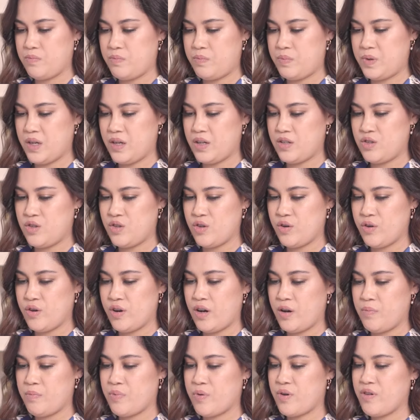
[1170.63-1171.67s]
because you're
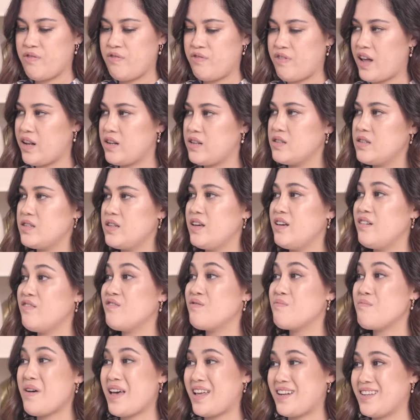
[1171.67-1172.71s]
a preventive
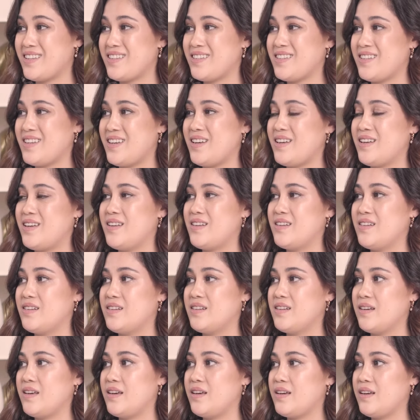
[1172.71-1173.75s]
medicine
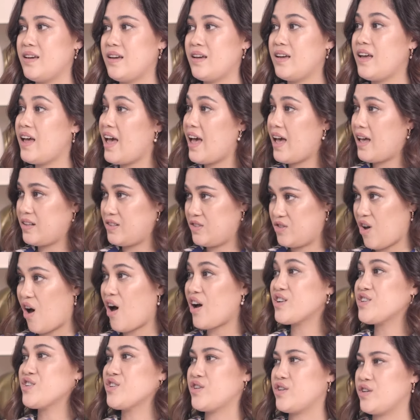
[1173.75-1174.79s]

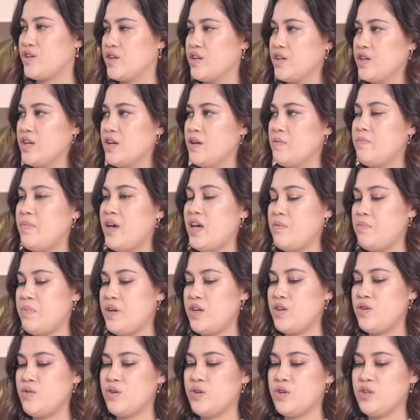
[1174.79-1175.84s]
doctor, maybe
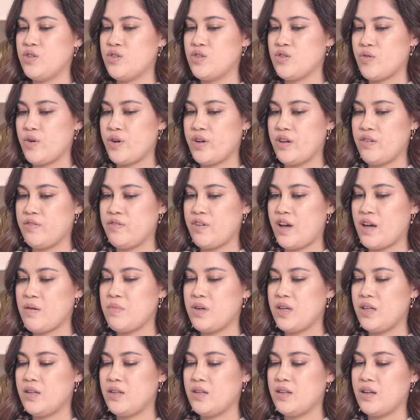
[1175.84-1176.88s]
you could sort of,
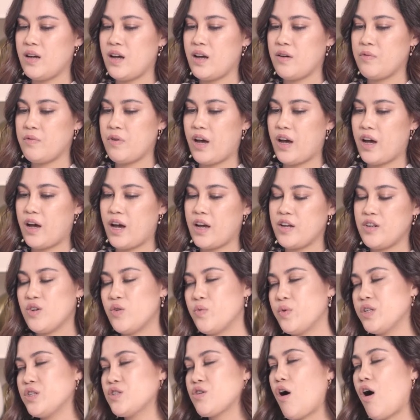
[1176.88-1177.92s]
I know
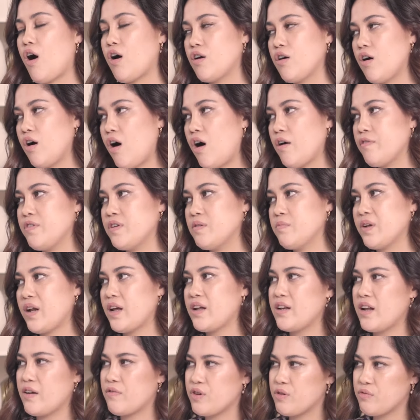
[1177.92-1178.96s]
we talk often, but
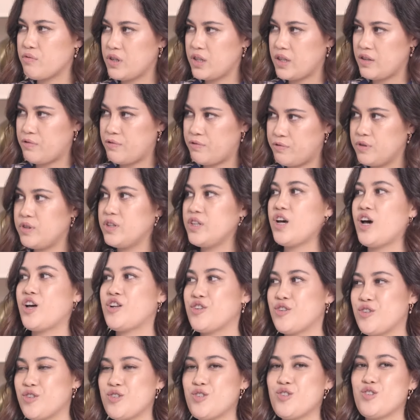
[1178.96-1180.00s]
I never really fully
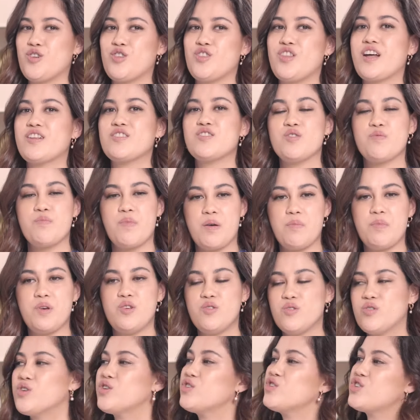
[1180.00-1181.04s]
understood that. So maybe
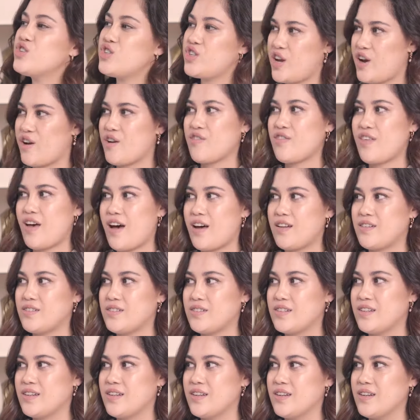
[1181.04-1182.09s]
you could share
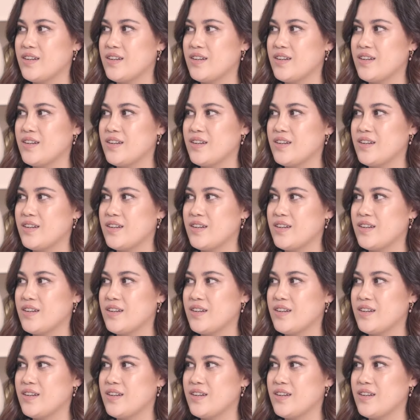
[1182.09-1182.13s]
that